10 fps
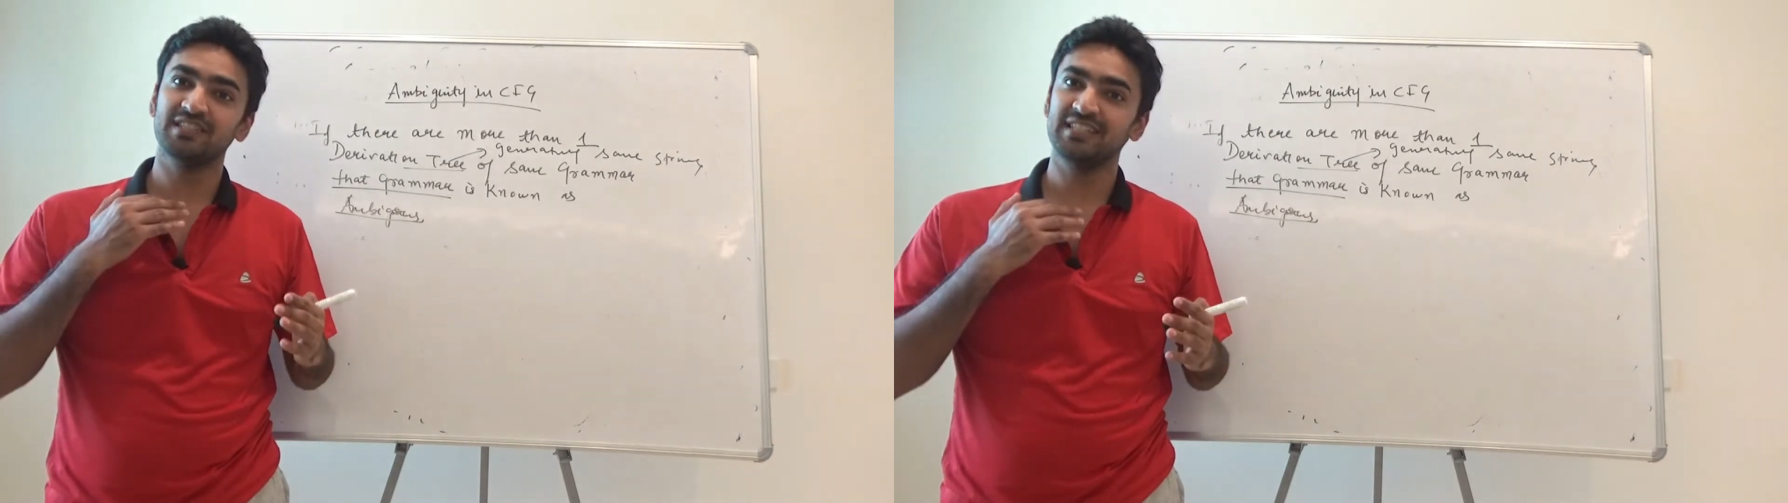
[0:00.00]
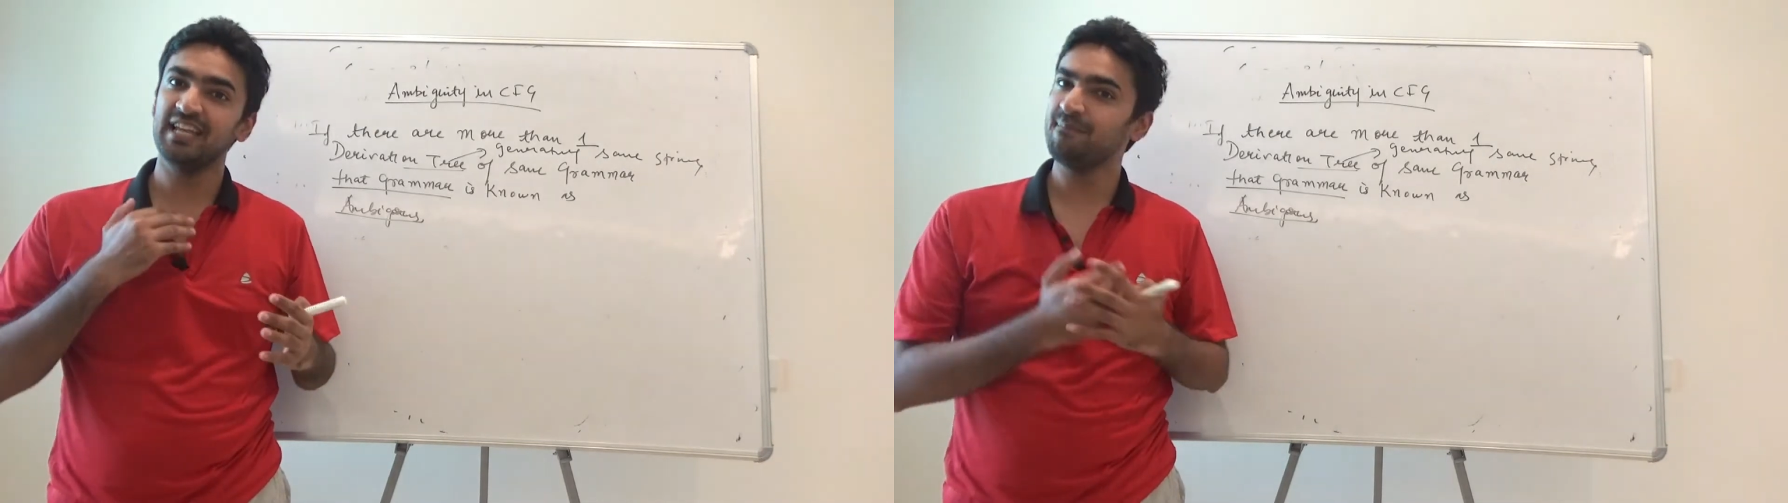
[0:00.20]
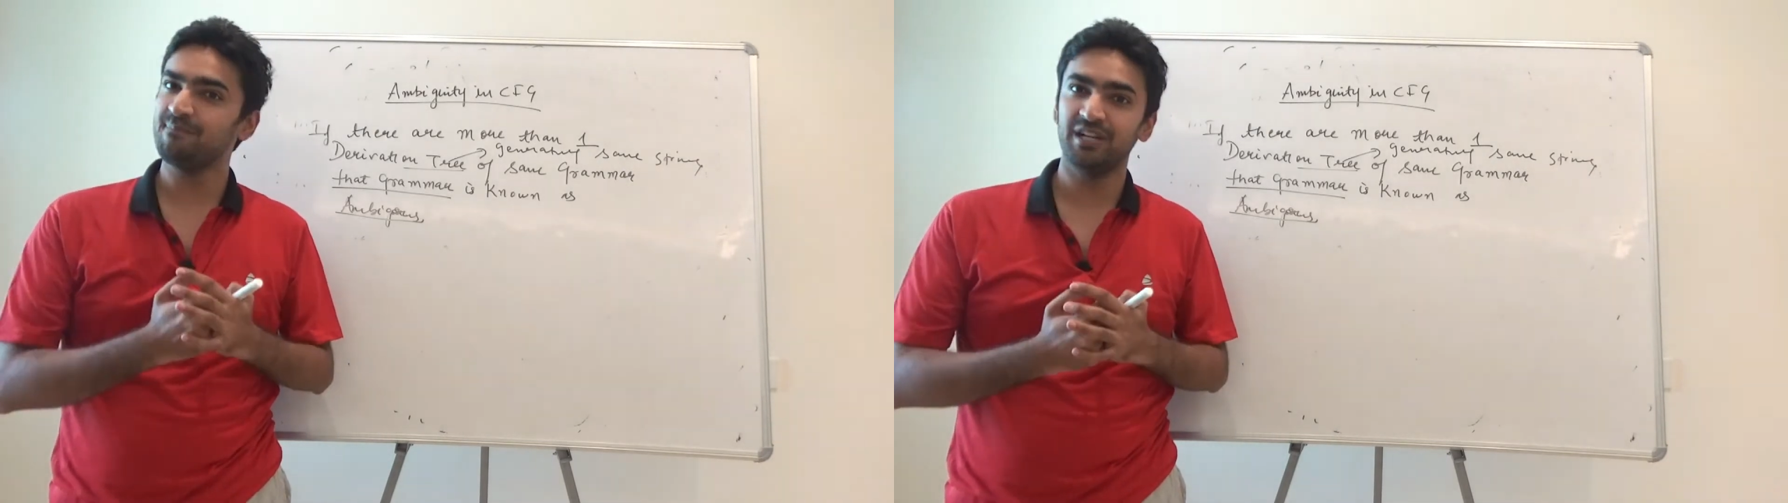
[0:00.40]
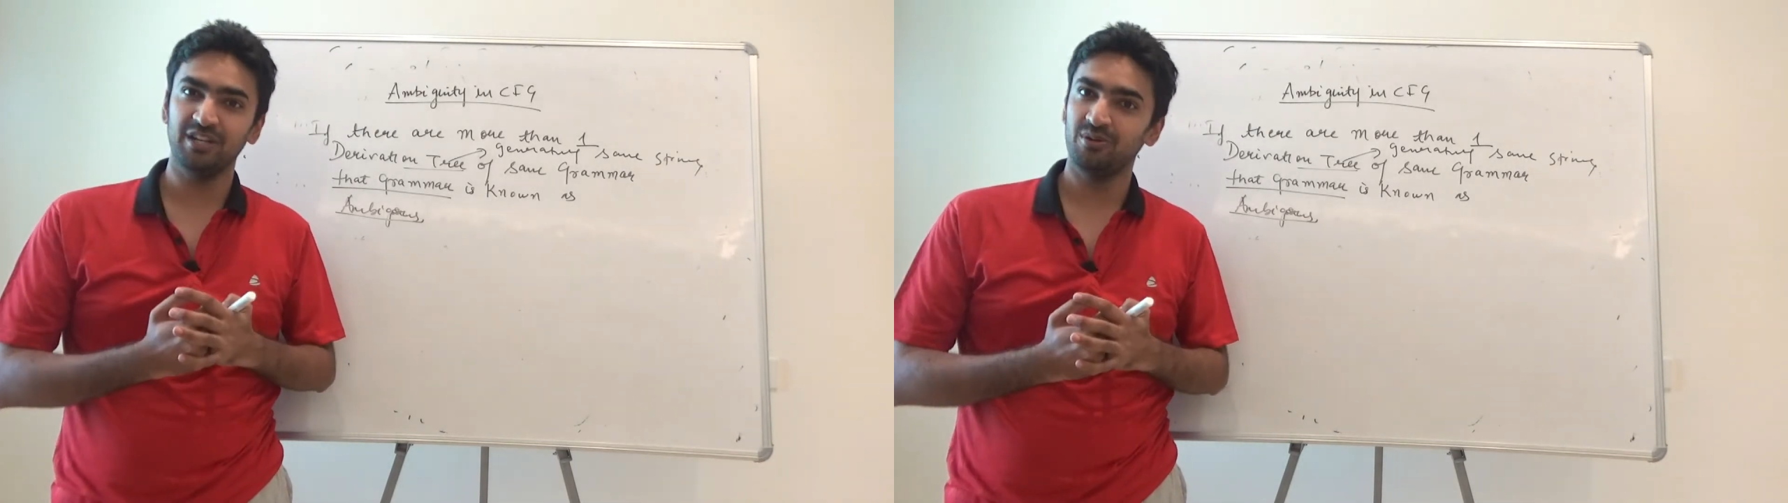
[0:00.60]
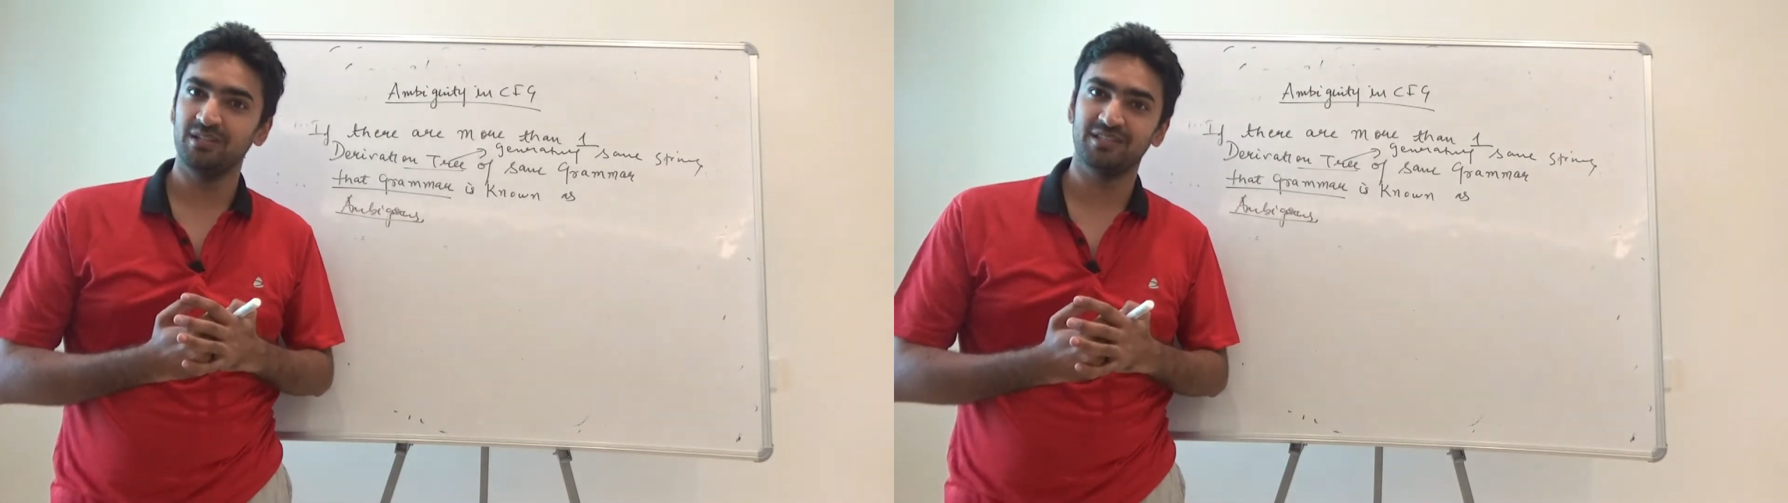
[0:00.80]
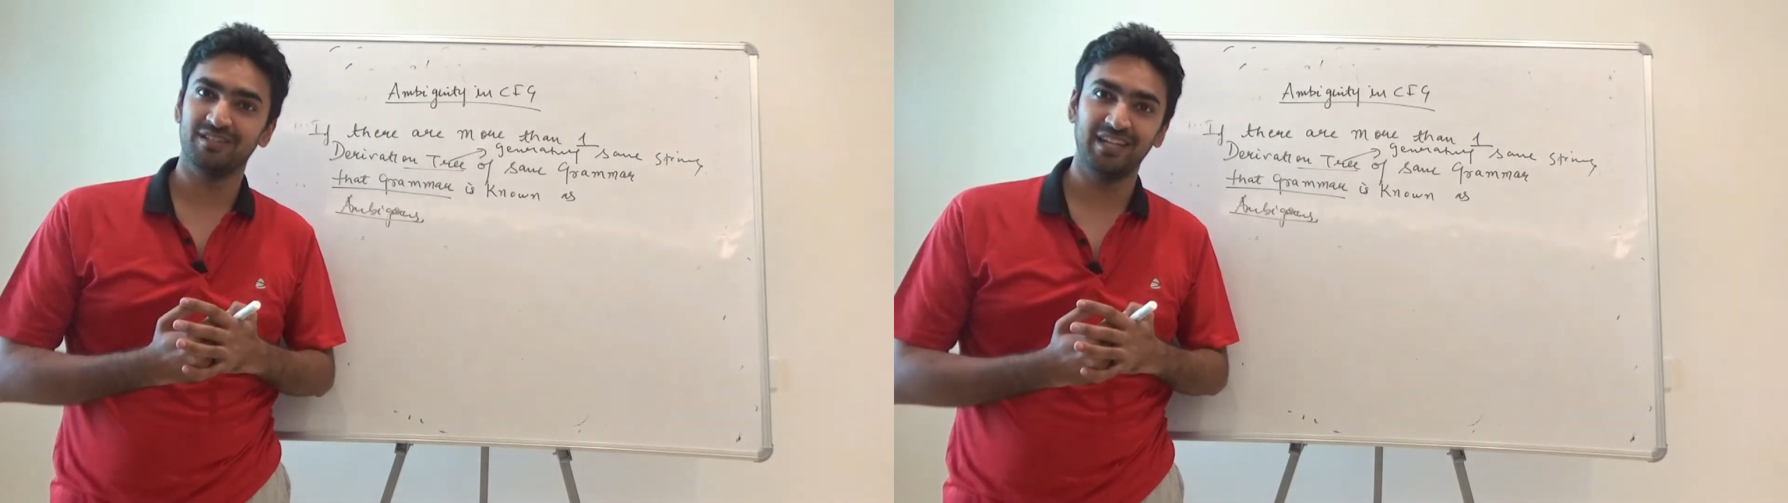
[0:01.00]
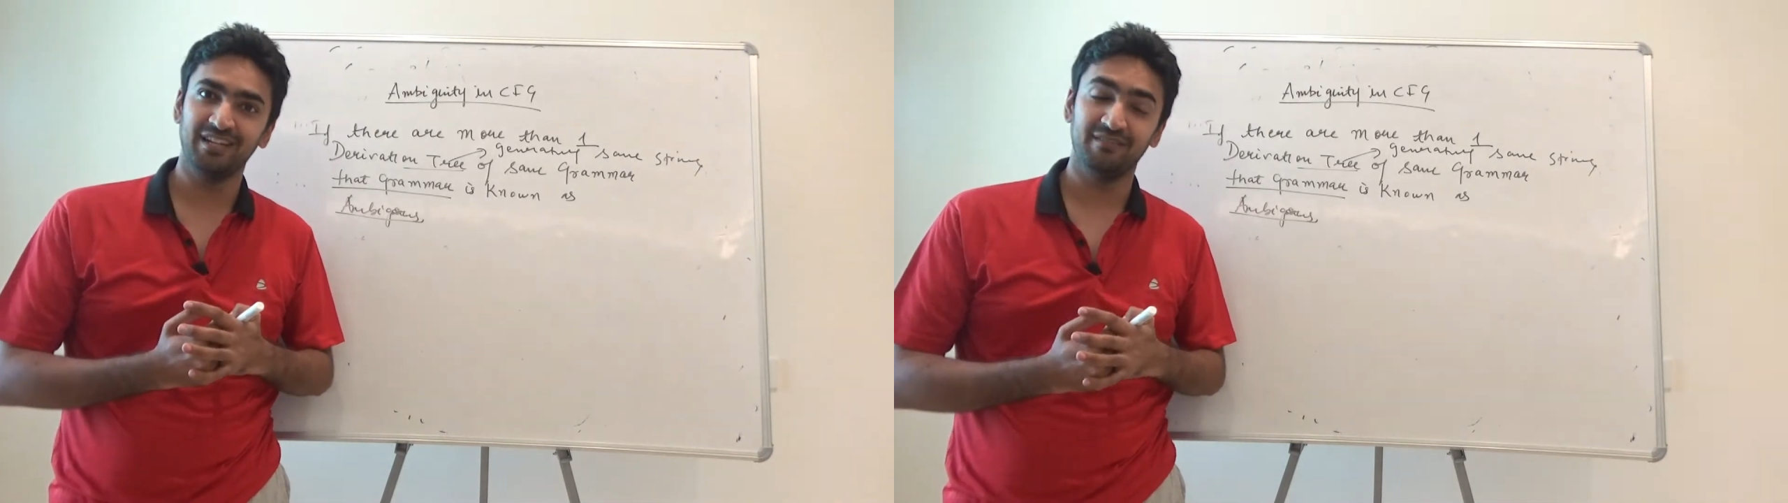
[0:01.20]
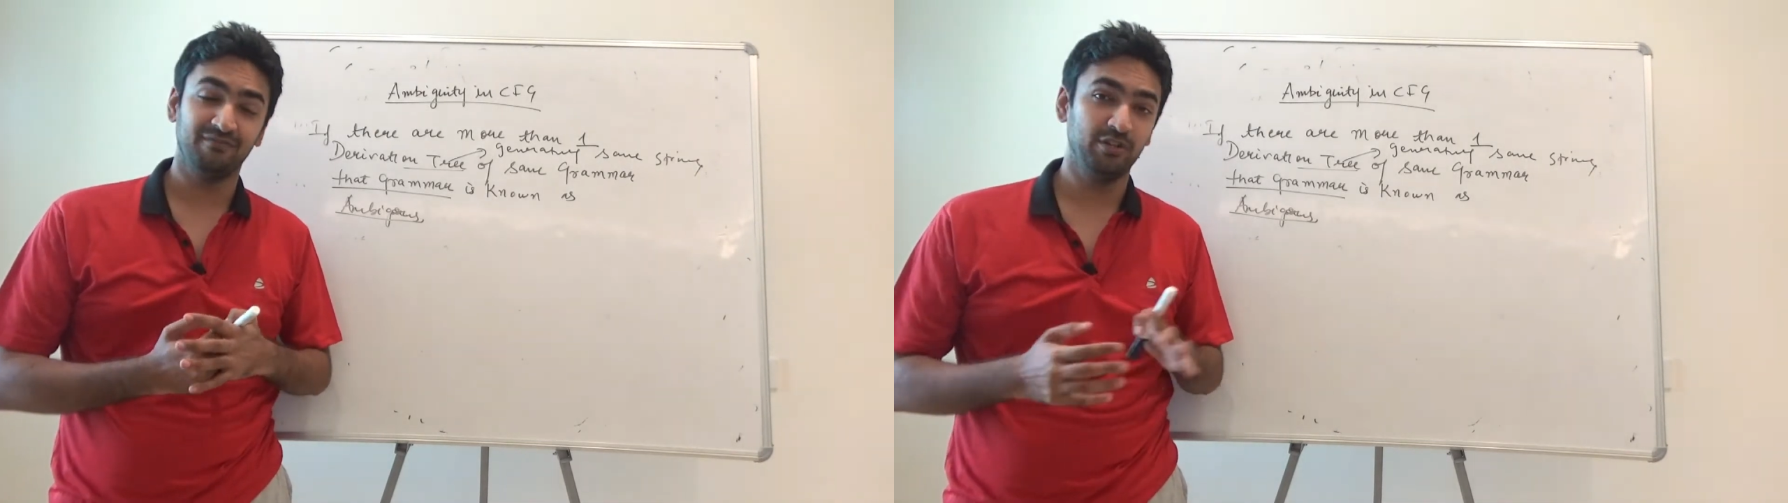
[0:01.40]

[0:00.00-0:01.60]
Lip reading: same particular string,